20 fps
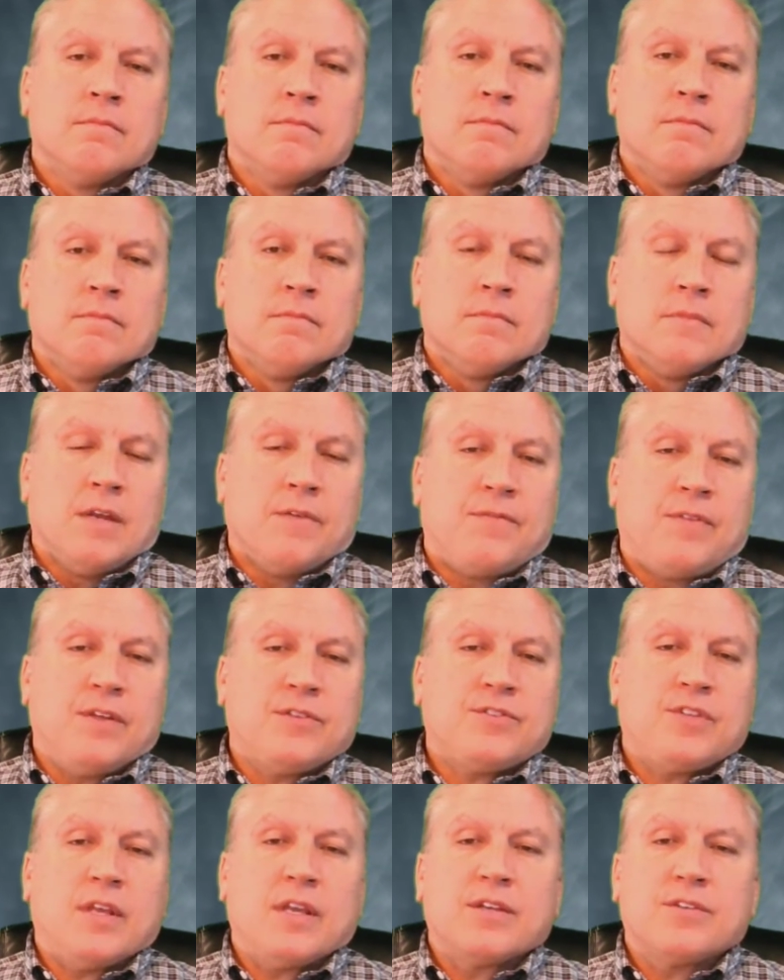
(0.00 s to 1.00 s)
If this
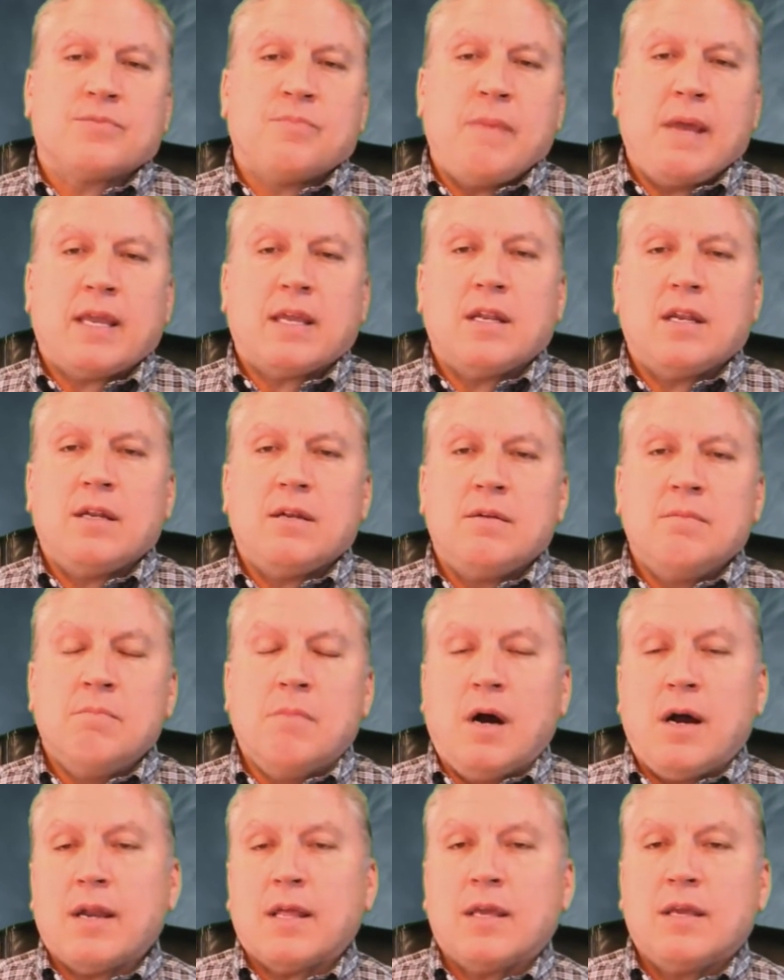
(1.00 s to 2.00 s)
thing is making
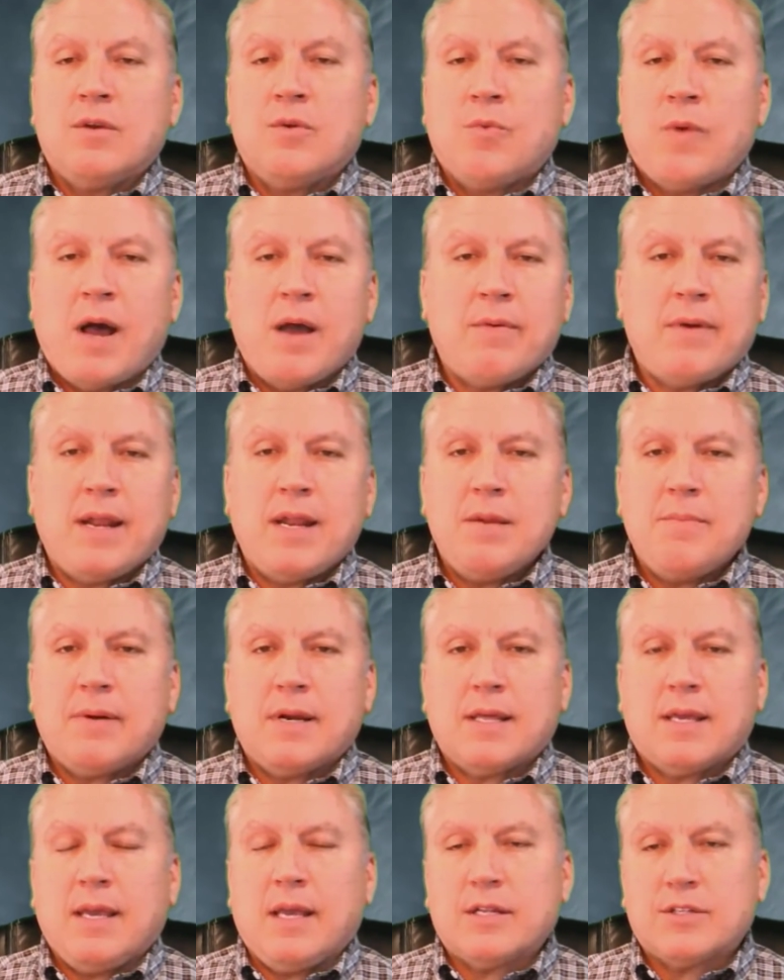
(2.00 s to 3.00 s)
money, why would anybody
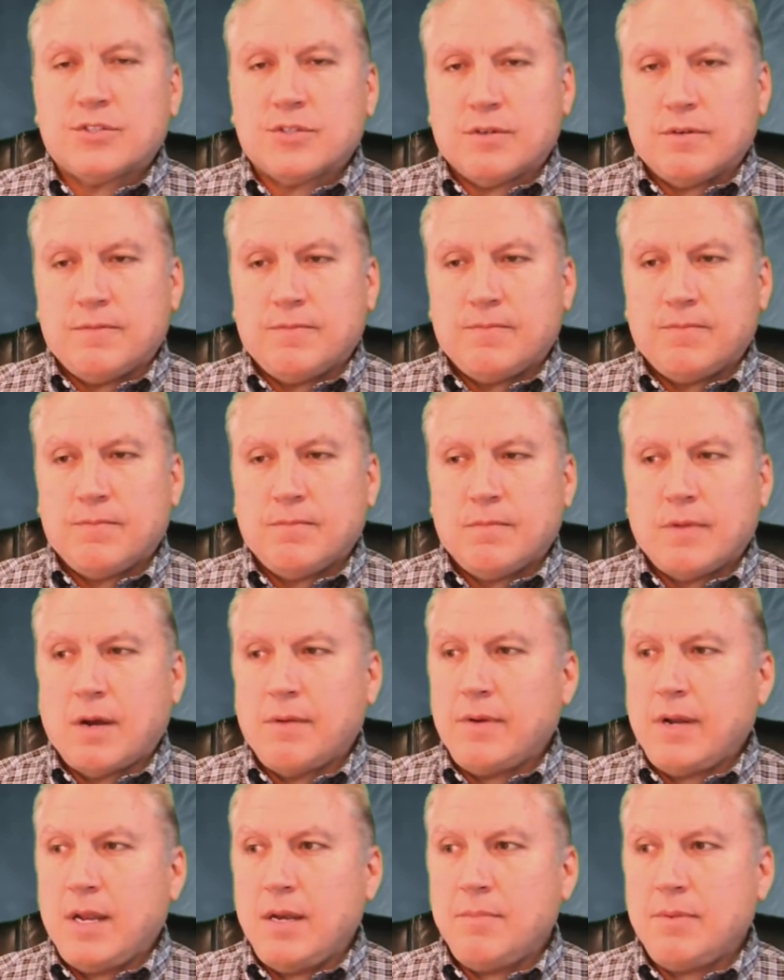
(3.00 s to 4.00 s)
cancel? Why would
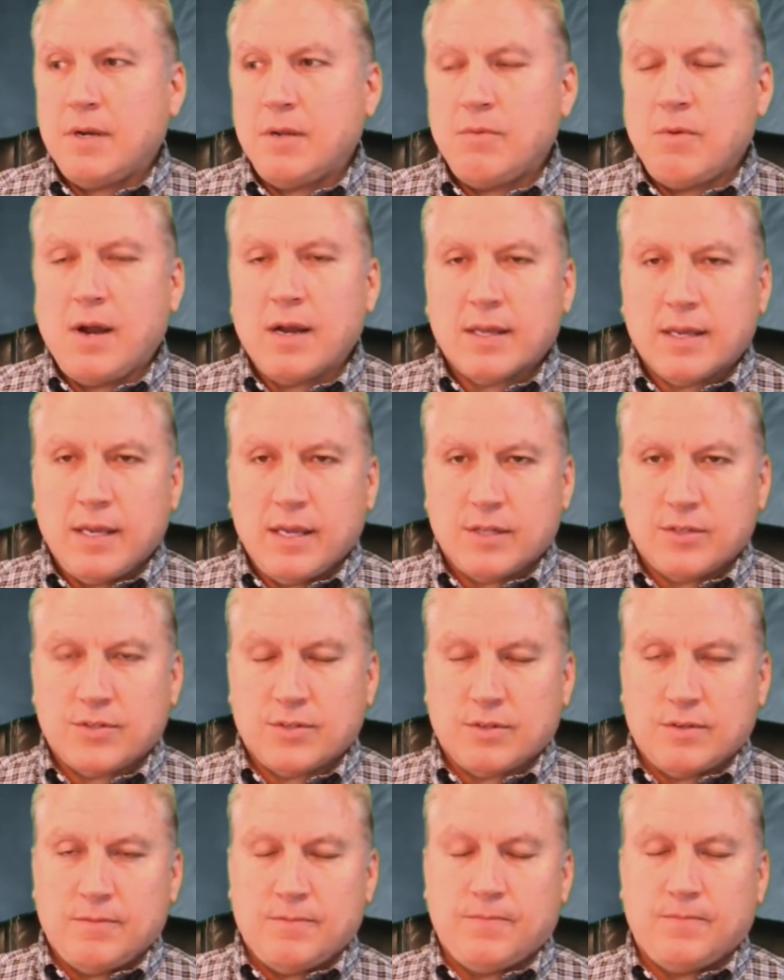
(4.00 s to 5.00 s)
anybody want to cancel?